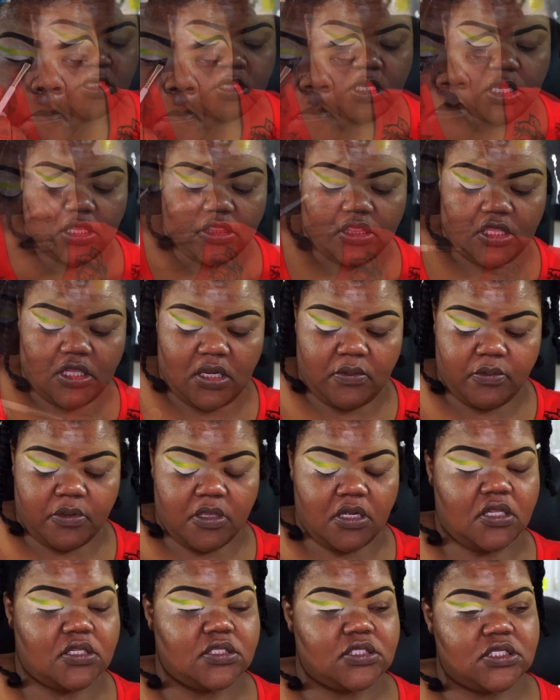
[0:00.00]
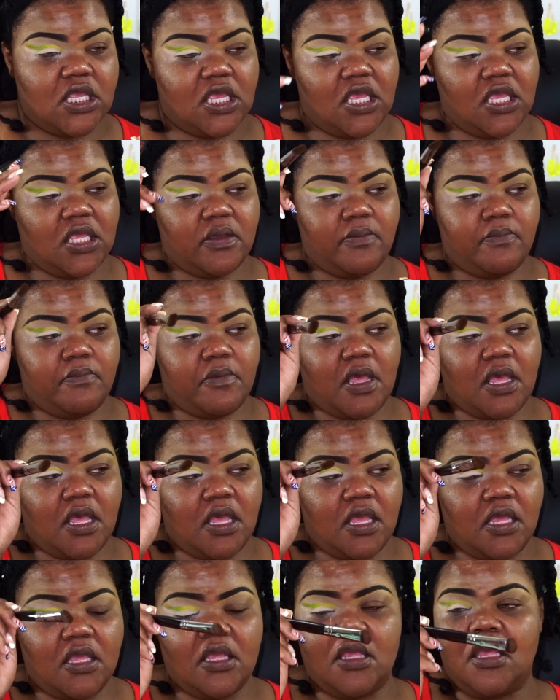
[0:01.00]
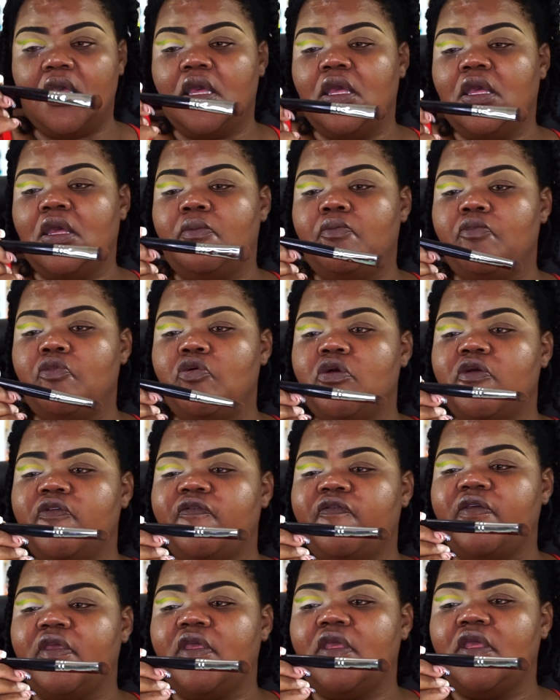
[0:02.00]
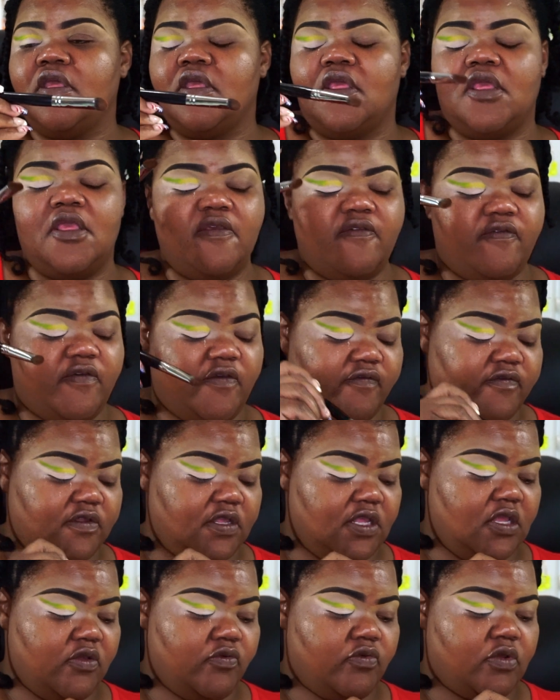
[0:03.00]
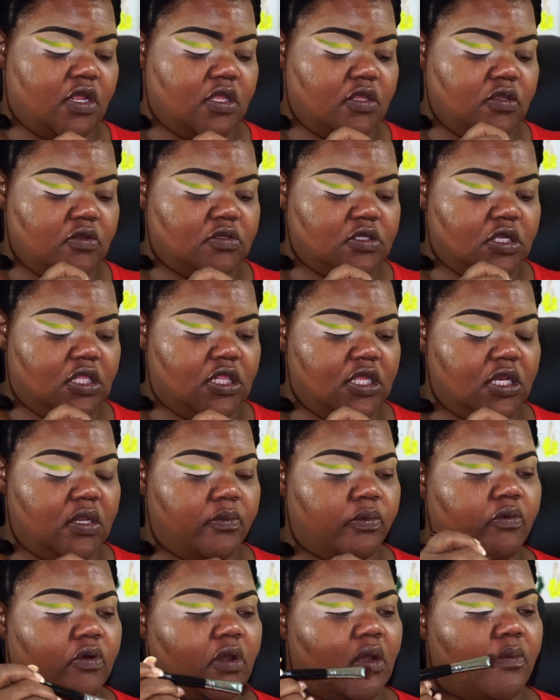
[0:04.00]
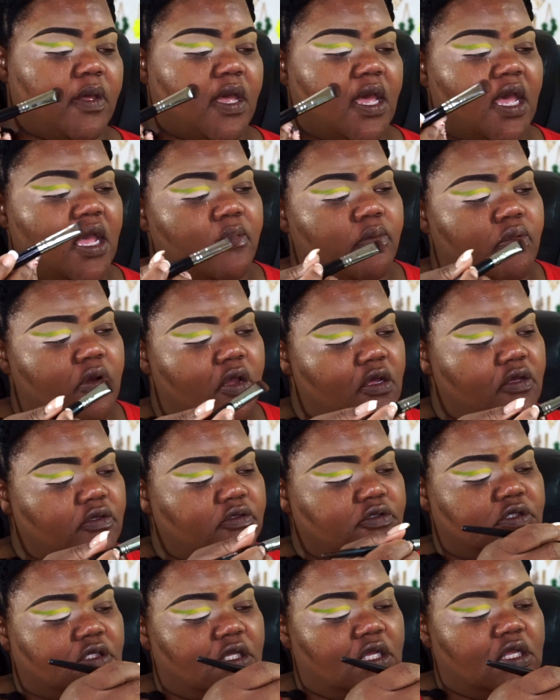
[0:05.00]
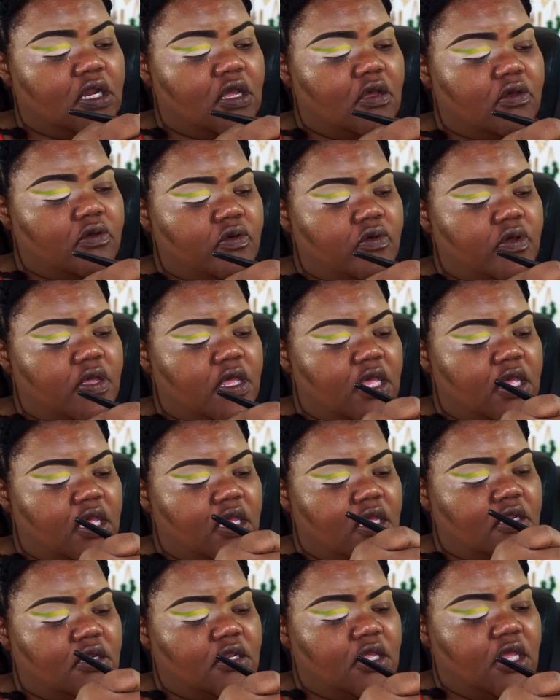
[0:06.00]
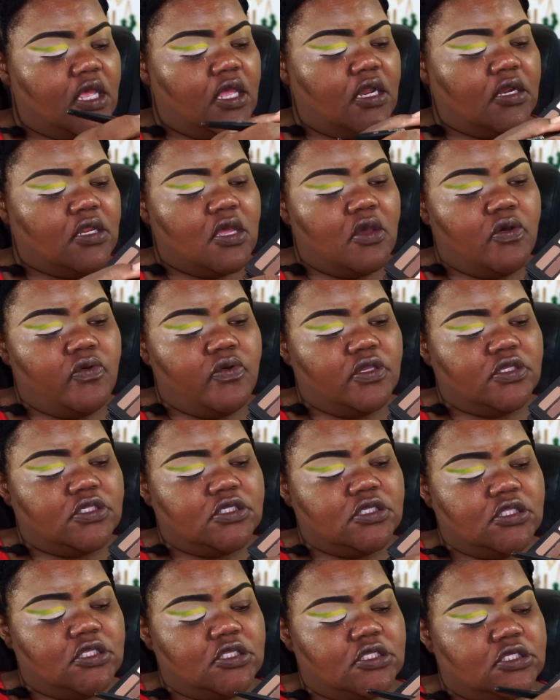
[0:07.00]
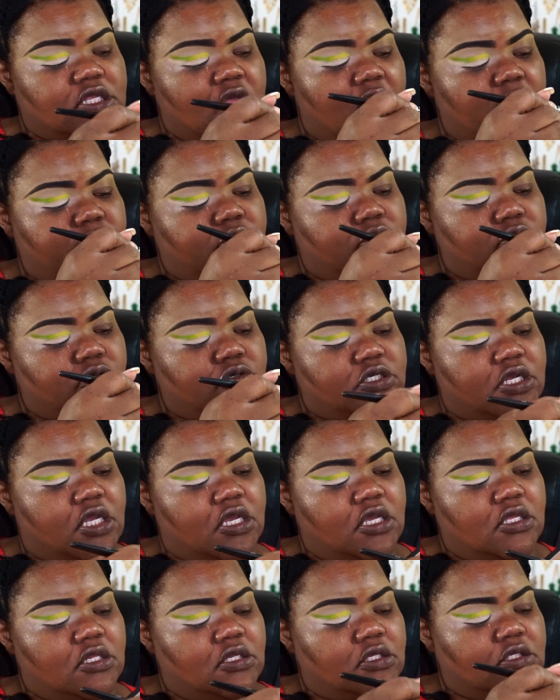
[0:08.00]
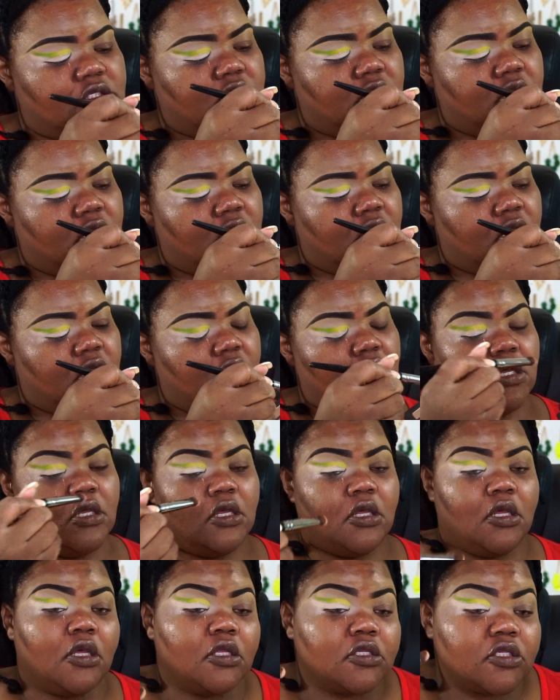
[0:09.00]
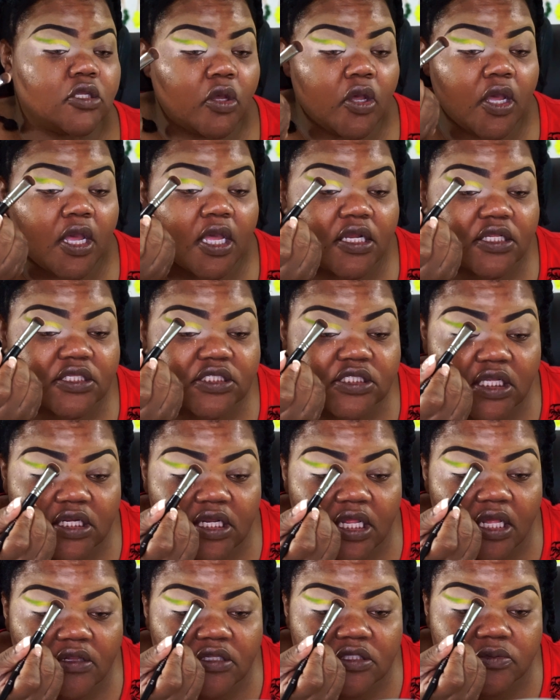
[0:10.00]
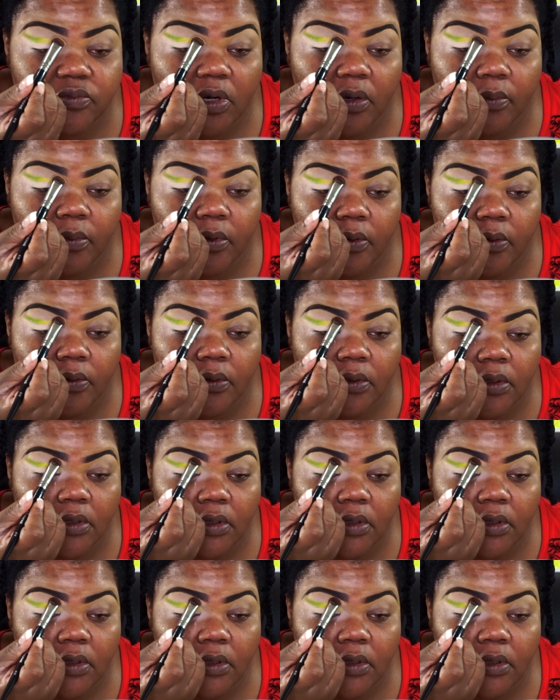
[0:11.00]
And then I'm gonna take my Morphe E15, what I use to clean up around my eyebrows, and I'll go ahead and go into these top two shades to go ahead and set down this brow bone.